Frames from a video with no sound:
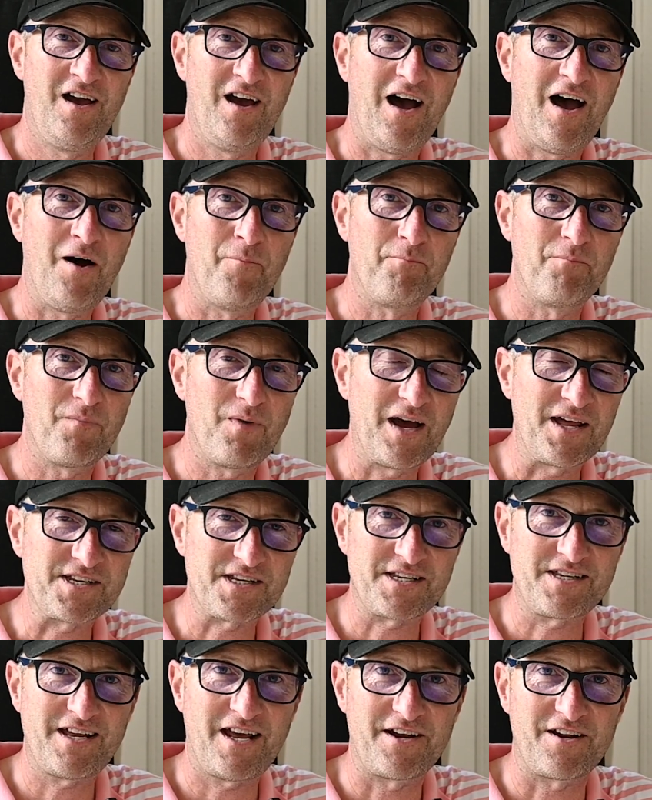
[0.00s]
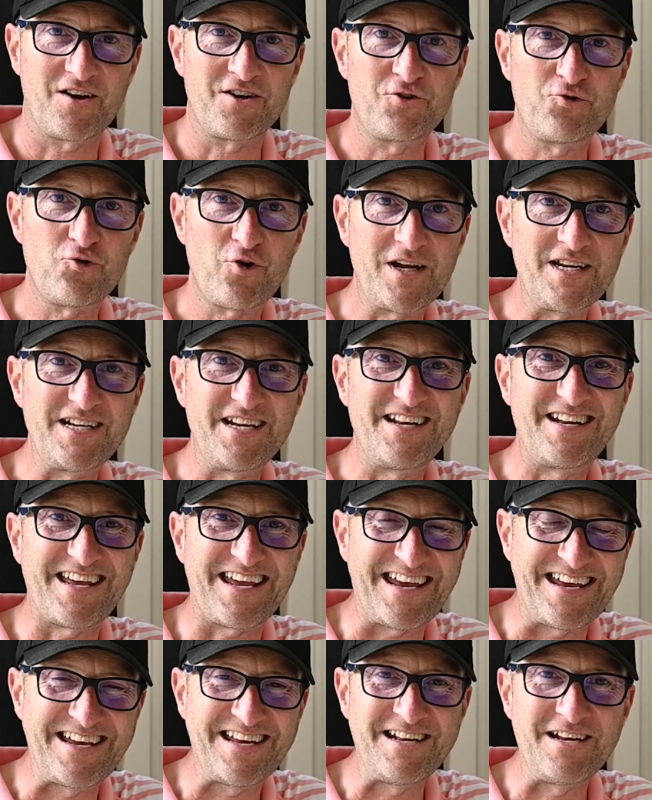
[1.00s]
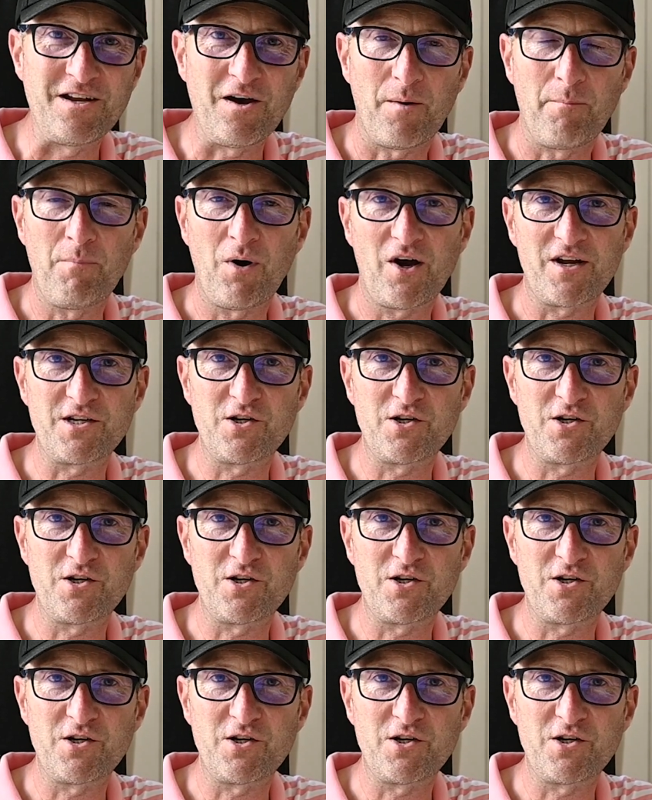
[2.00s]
as I said, I traded in my